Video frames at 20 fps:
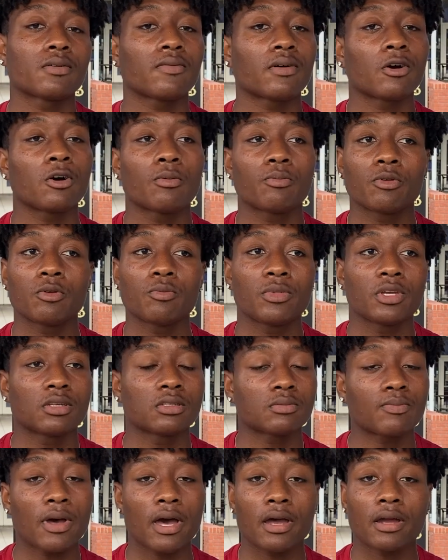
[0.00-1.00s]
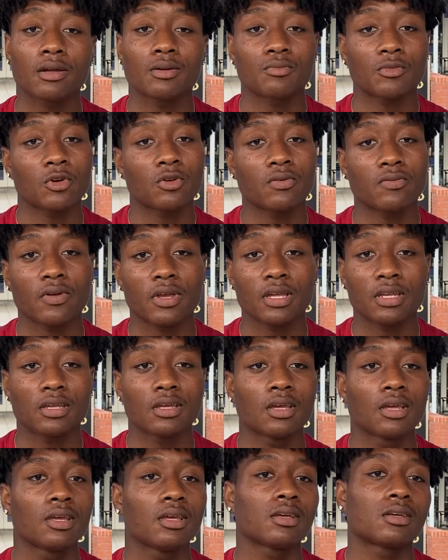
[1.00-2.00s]
I hope you be inspired, motivated,
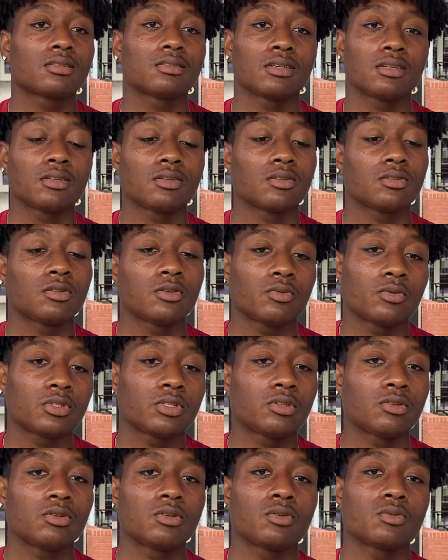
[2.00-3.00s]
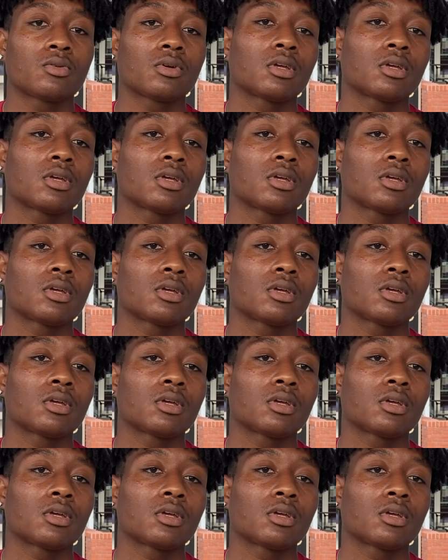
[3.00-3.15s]
continue to do what you do.